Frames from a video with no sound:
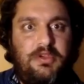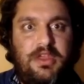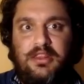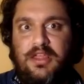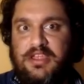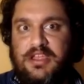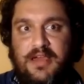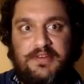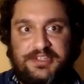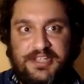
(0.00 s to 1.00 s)
had a lovely
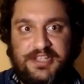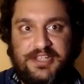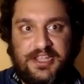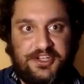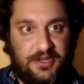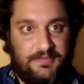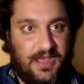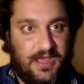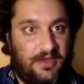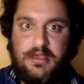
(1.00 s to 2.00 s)
conversation
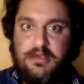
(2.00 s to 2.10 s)
about